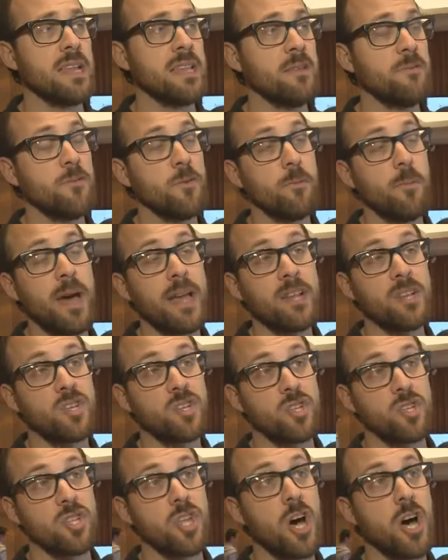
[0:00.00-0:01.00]
and if you
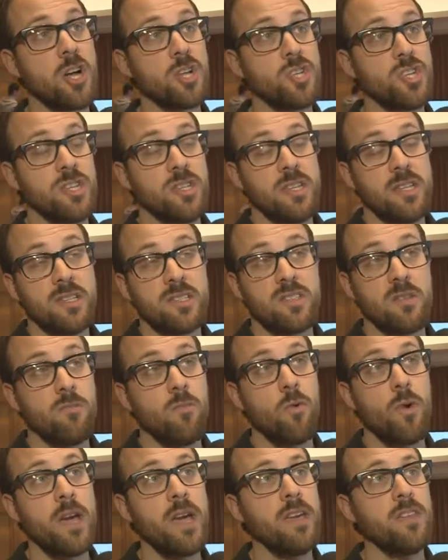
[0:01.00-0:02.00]
manage to dodge in
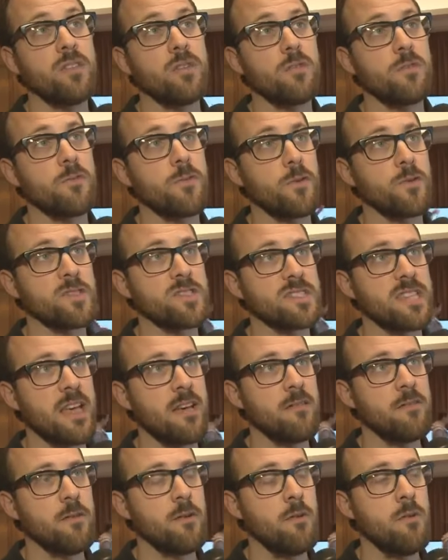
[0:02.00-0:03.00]
some way their first
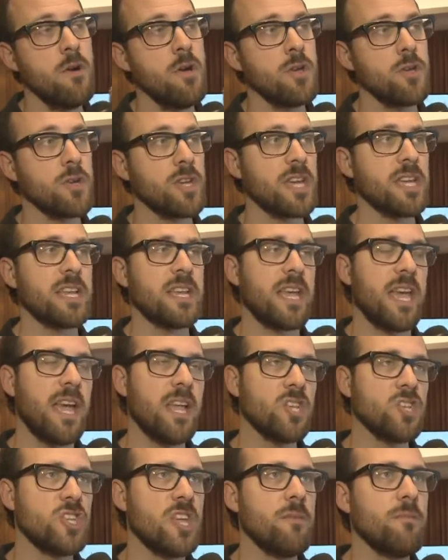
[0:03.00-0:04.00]
salvo, you can
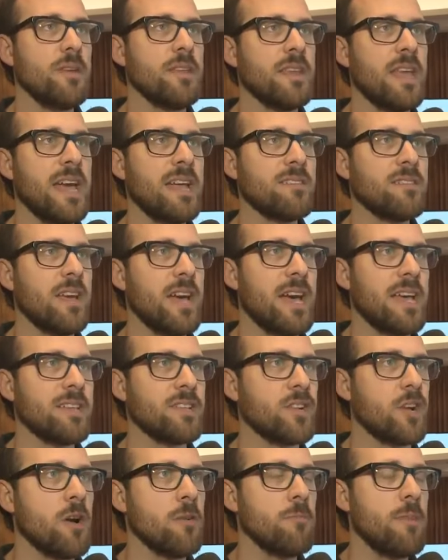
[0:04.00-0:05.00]
engage them in
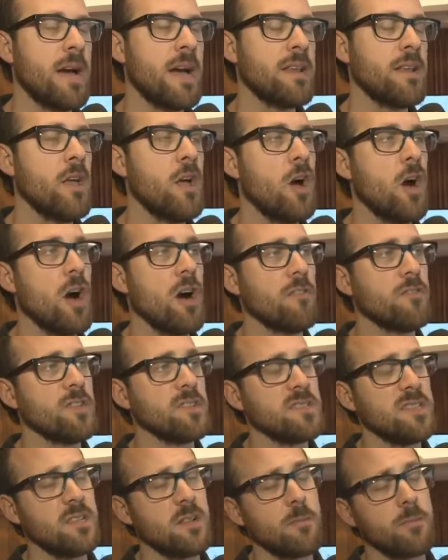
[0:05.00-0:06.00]
hand-to-hand combat.
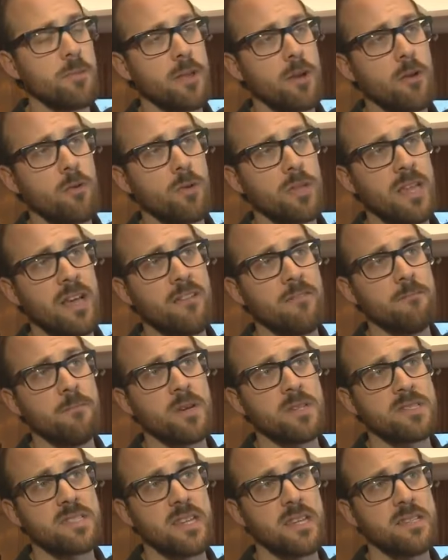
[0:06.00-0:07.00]
Obviously the player will have
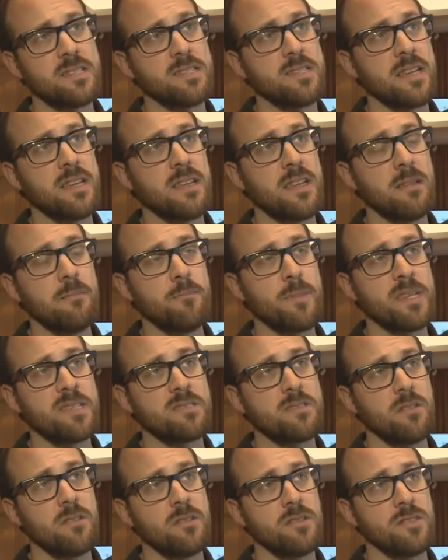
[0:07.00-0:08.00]
muskets and
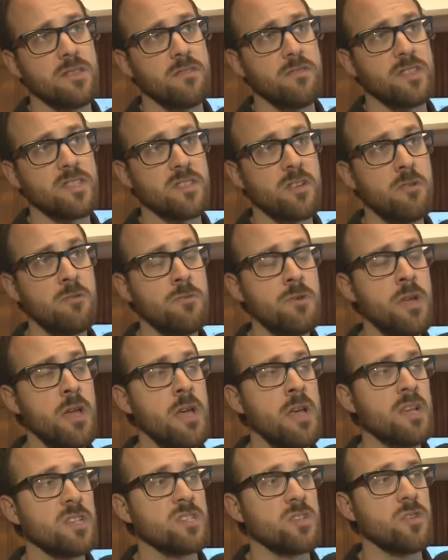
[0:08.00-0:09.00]
pistols of his own,
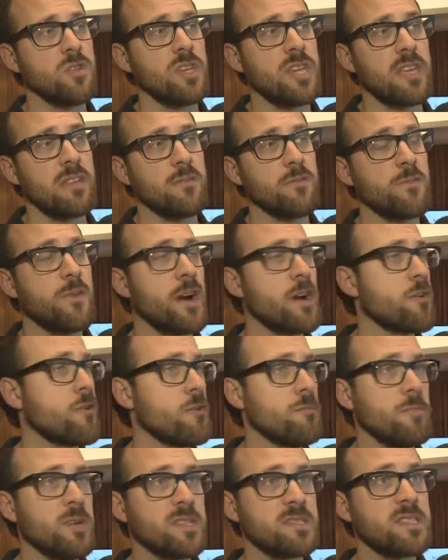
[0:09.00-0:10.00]
so you can
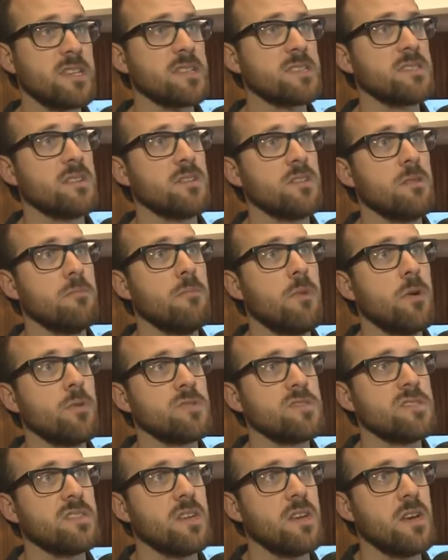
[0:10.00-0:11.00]
fire muskets on the
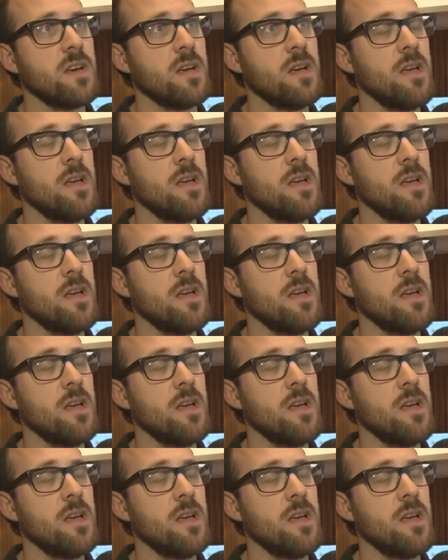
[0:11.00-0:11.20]
most